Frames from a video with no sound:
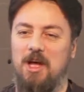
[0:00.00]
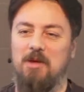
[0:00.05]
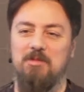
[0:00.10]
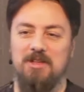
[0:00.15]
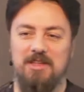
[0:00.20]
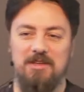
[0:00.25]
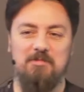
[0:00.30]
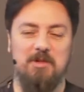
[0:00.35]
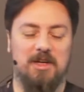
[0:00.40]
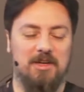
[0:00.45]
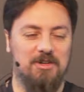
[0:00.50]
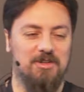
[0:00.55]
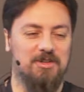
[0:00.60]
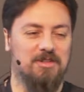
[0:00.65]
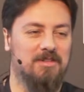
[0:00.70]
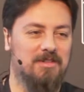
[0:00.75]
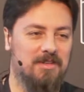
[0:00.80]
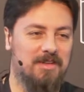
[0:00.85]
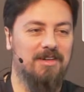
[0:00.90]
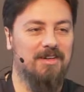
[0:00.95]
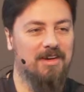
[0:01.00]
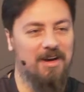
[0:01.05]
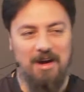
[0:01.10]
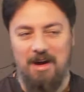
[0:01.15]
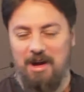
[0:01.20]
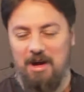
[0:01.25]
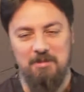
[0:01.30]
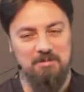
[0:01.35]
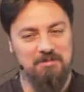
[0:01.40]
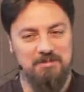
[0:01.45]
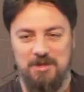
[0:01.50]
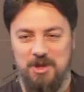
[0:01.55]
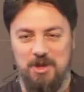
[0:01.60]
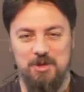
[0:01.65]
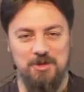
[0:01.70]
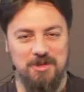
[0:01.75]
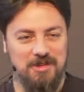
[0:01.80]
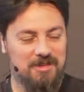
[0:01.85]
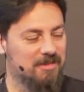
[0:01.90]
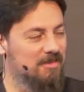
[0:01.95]
I believe, because I'm
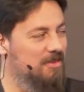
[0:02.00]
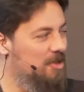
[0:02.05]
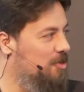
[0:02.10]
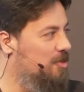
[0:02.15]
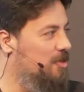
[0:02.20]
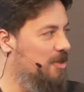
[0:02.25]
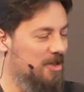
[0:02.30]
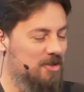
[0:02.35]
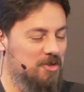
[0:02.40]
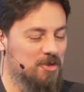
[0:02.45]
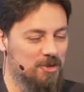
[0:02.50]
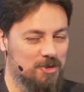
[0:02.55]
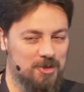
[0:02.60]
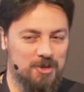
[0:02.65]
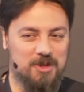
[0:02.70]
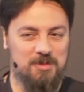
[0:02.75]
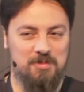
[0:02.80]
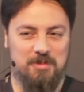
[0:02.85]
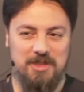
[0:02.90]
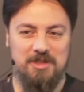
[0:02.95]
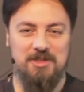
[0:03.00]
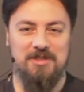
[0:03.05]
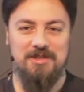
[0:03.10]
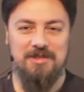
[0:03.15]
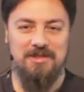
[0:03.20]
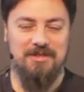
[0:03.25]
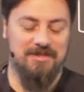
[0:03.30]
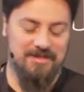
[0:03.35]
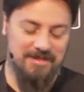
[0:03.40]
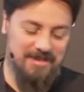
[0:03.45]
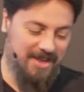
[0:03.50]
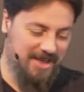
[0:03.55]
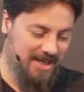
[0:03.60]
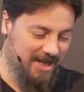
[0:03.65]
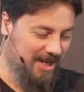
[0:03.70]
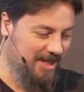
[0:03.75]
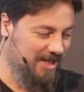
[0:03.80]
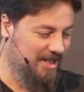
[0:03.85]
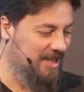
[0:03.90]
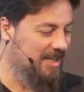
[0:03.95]
using UTXOs to split in
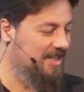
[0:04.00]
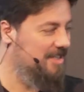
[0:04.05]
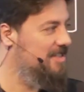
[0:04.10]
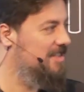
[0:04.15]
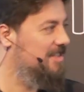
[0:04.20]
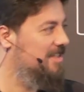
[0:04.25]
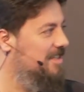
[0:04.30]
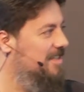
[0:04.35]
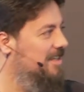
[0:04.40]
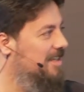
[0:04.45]
any case.